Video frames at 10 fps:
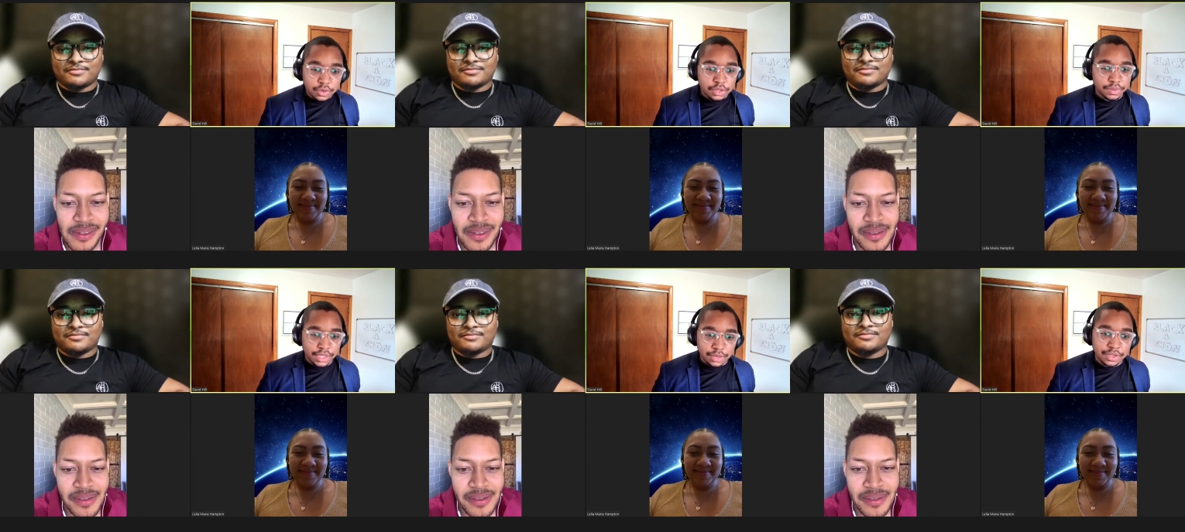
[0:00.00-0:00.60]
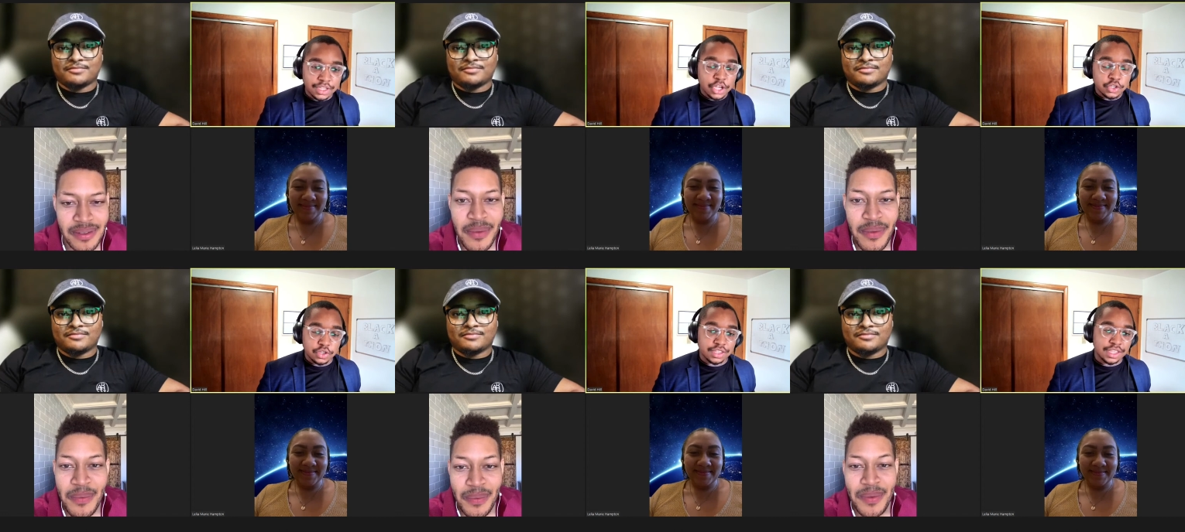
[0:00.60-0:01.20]
Speaker 1: with playing with
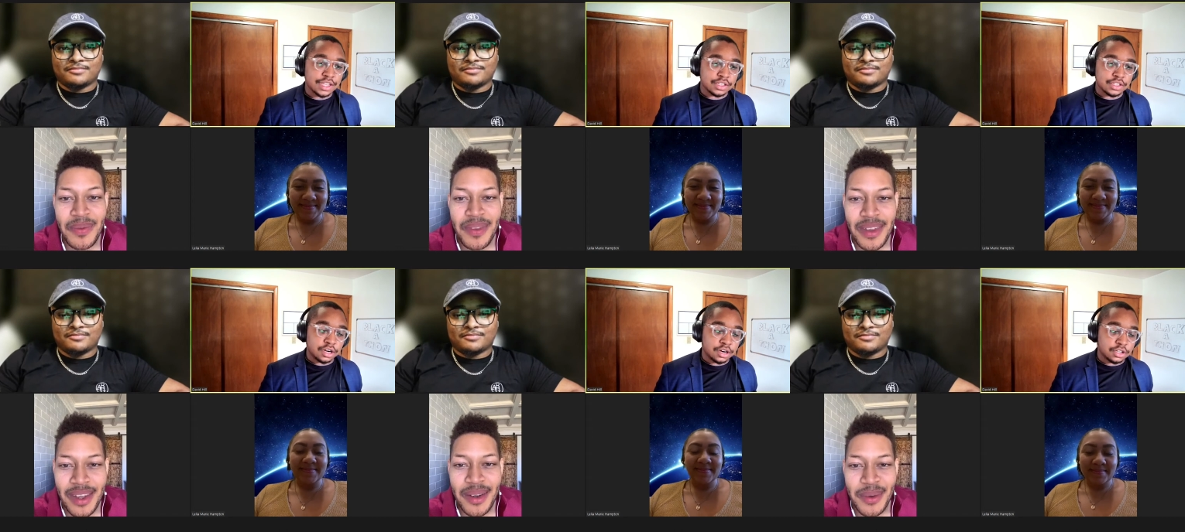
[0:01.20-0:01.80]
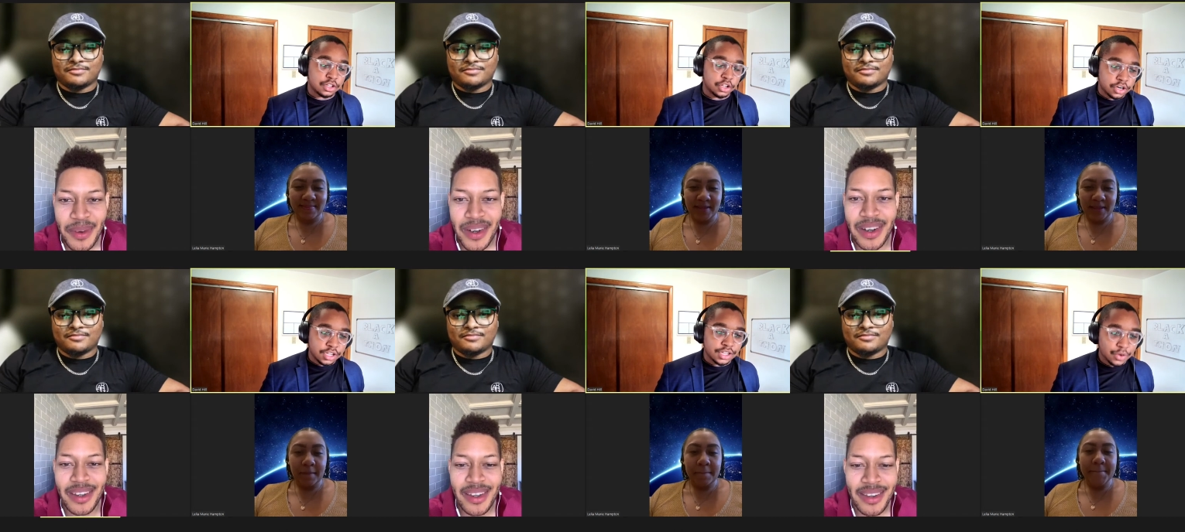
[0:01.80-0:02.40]
so that they can start right.
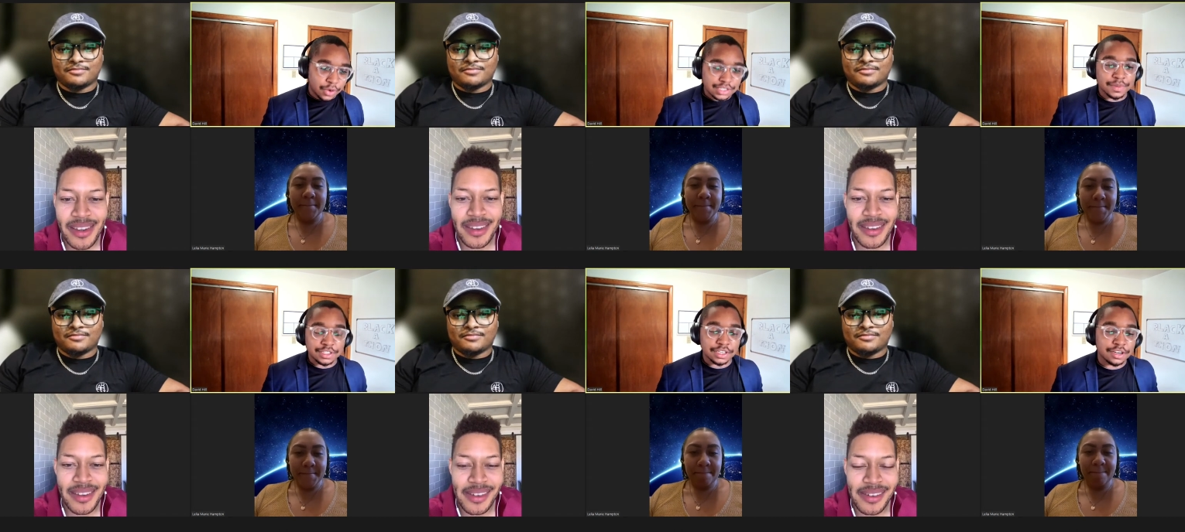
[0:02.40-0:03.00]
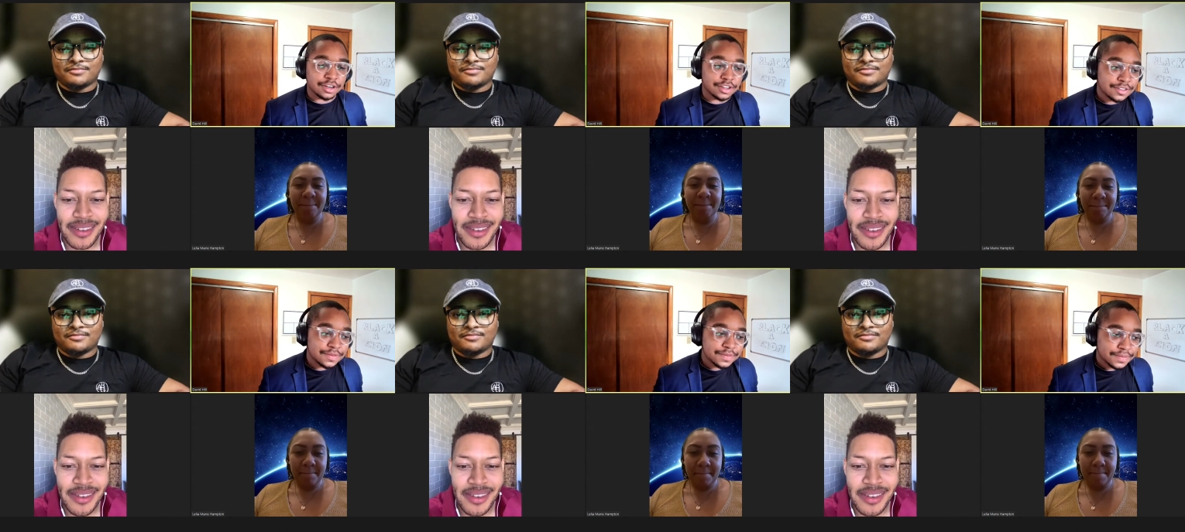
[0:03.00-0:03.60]
learning quantum engineering
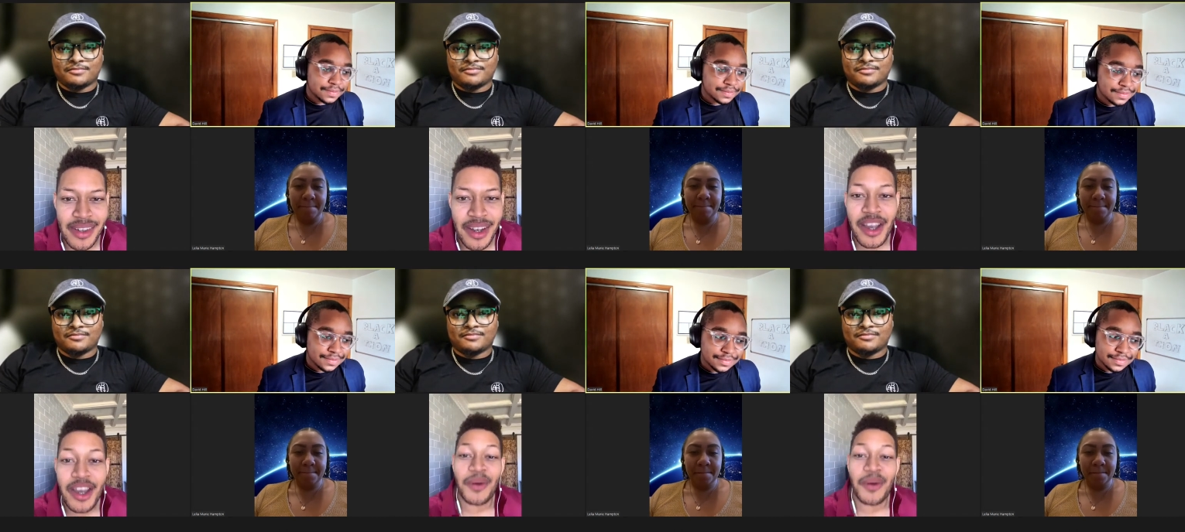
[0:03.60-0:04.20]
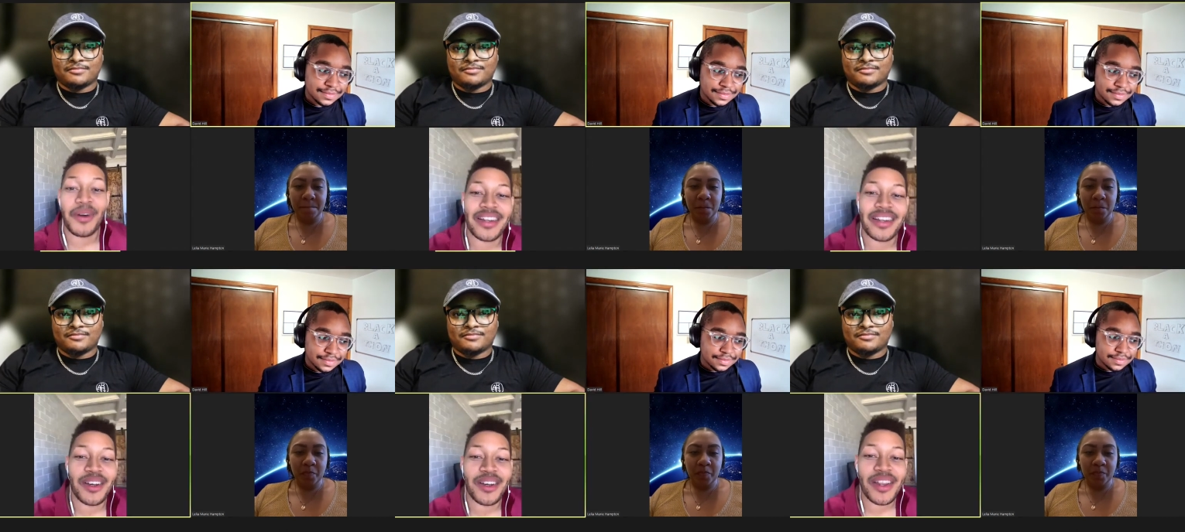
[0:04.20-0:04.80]
Speaker 2: right no
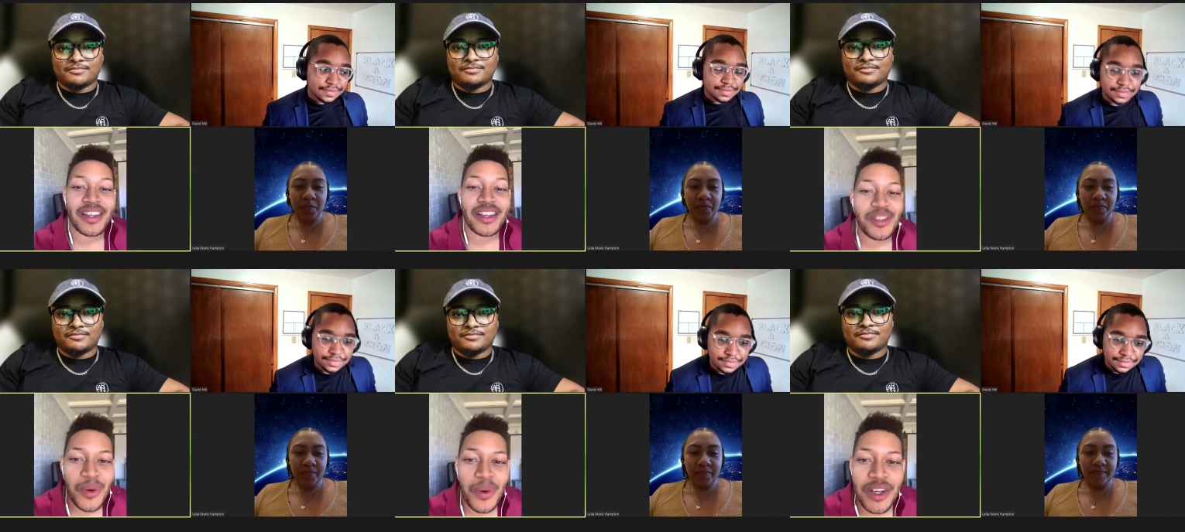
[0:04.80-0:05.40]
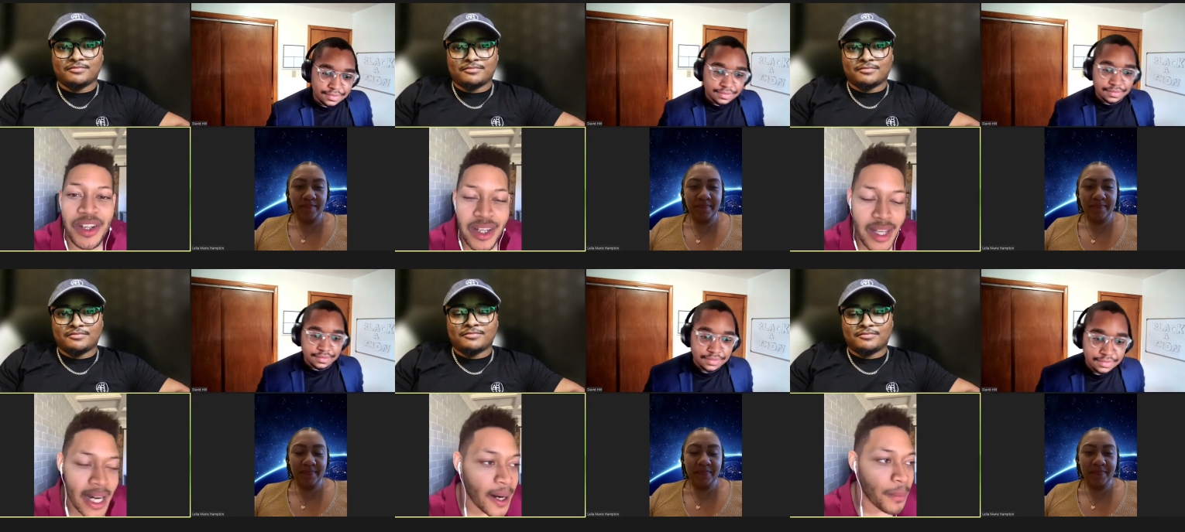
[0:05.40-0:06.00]
that's that's a good question
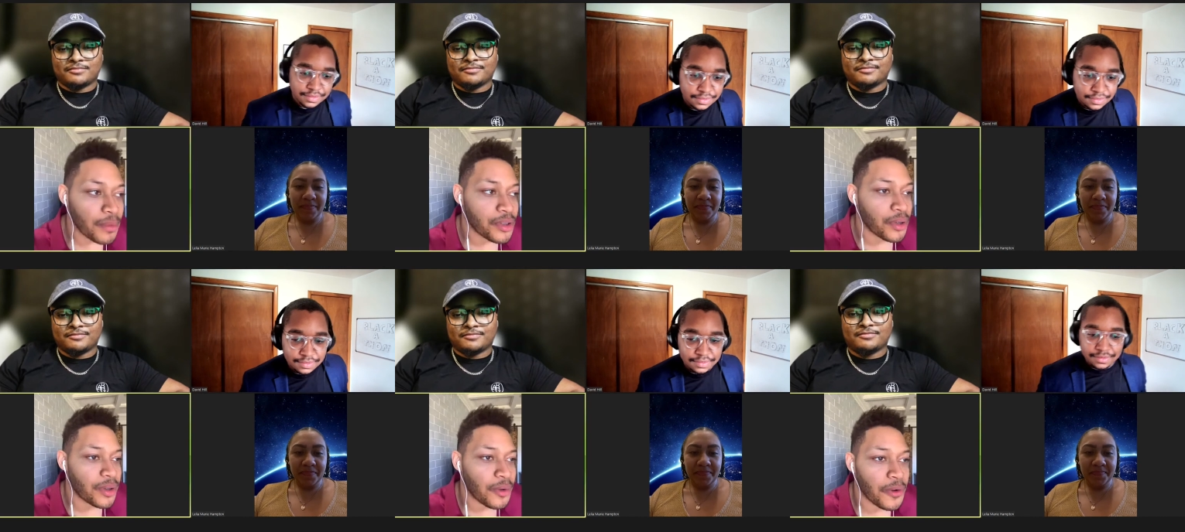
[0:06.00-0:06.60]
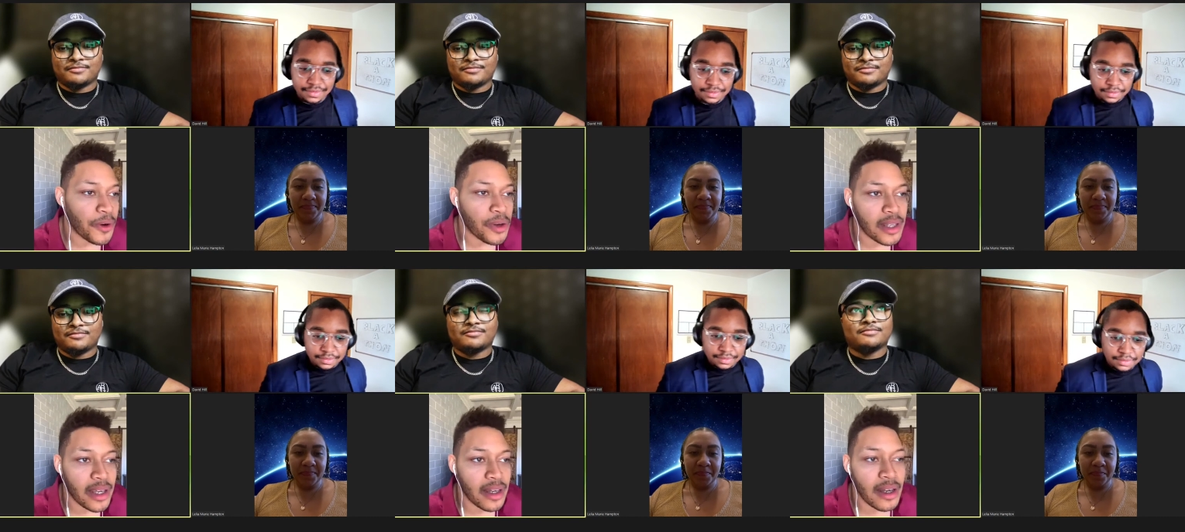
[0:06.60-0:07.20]
um, so the, the first
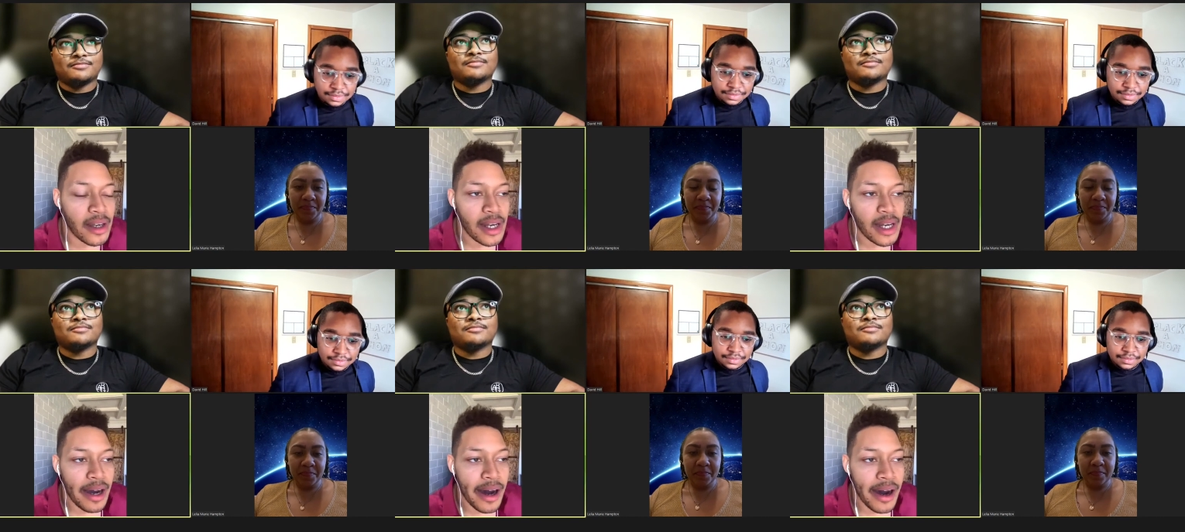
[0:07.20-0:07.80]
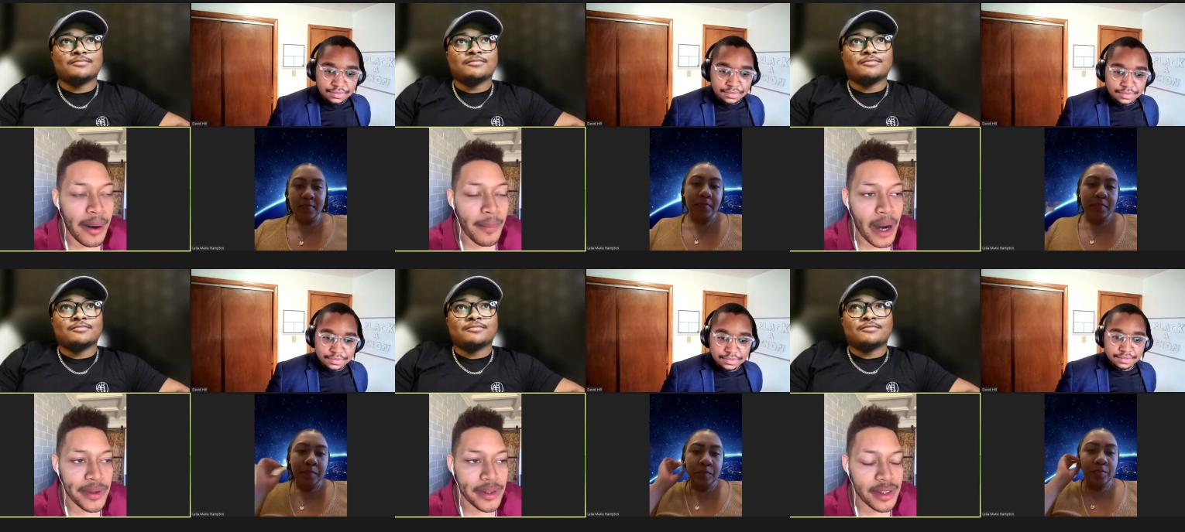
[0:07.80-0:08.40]
thing um, I would